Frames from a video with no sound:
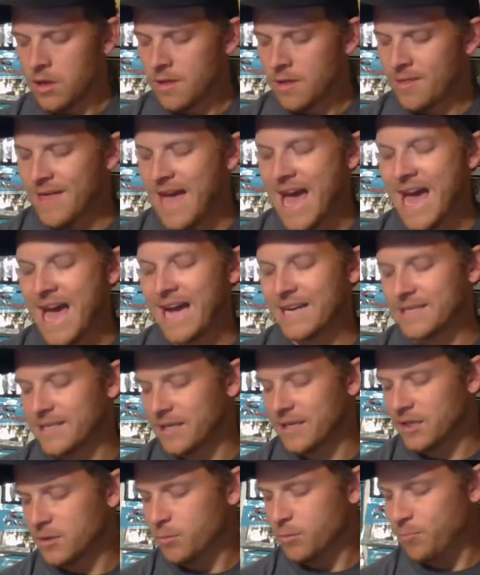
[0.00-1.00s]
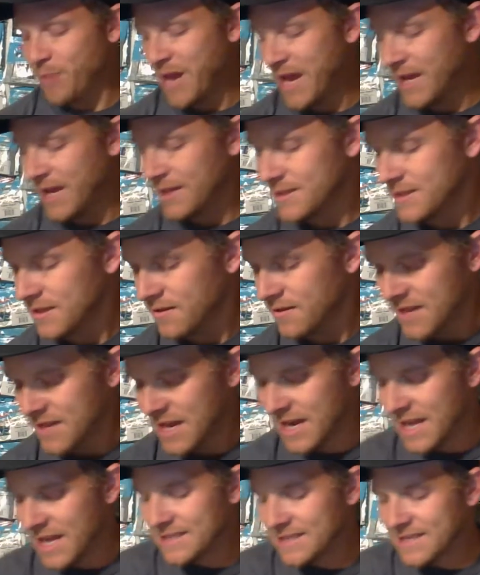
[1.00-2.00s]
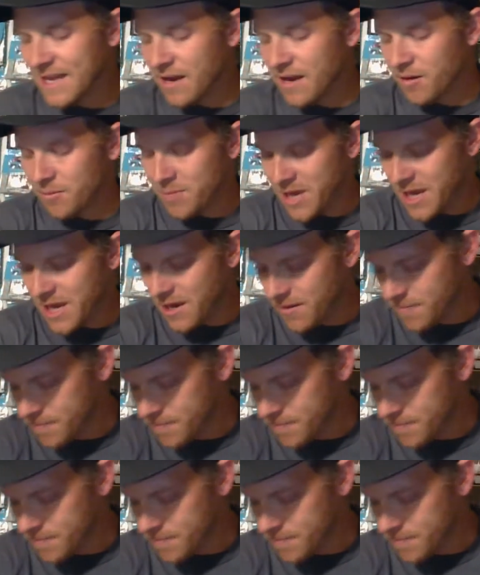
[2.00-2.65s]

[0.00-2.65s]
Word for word: the axis baits that he sent me